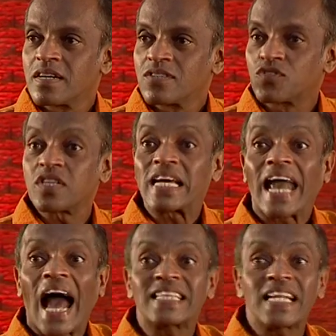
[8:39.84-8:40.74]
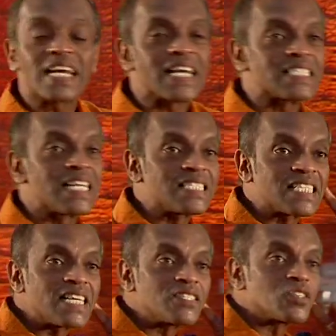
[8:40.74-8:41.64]
So the Catholic is
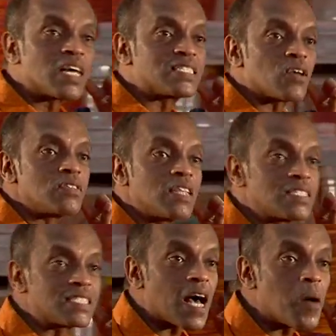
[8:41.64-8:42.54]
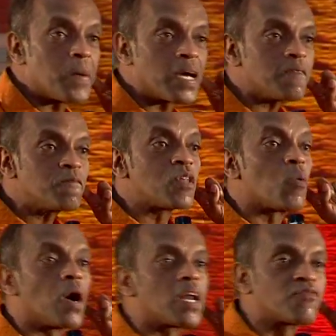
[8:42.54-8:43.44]
listening to the sermon, the
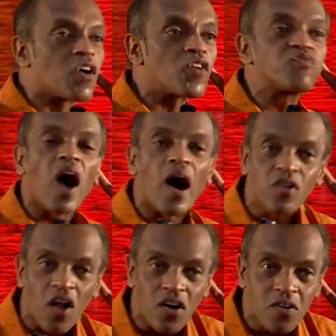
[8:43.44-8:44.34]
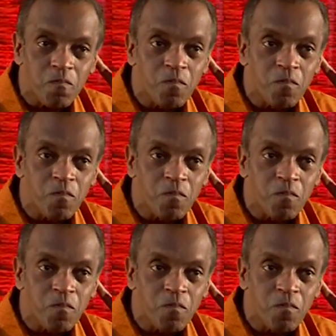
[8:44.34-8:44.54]
word of God, for how long?